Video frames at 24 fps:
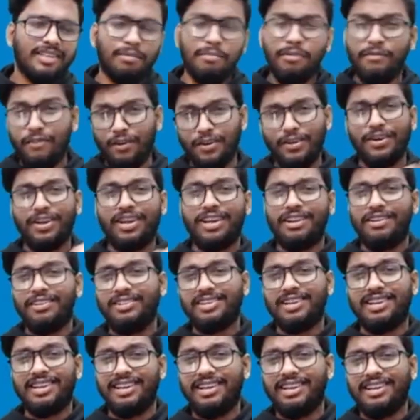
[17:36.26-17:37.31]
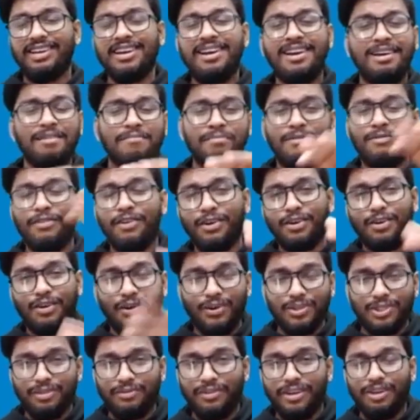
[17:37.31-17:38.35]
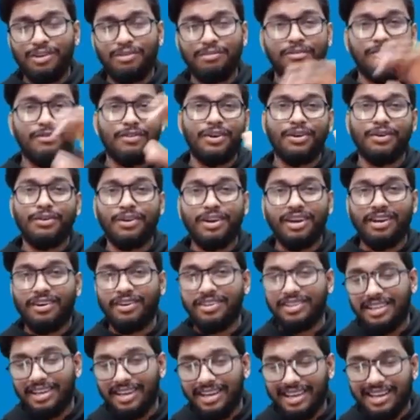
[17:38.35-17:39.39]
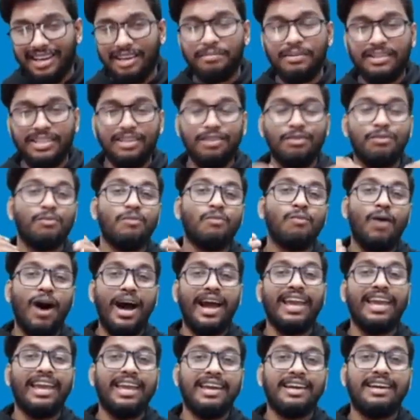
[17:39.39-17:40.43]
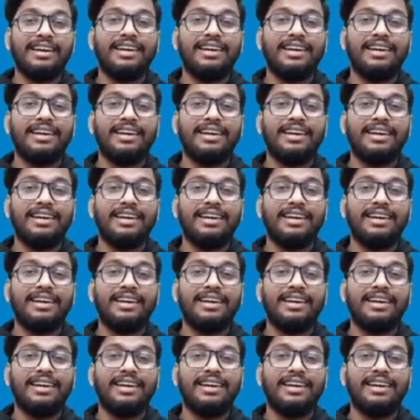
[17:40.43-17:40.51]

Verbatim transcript: Now, before you get on the click, before you close the video, before you click on the link, let me tell you why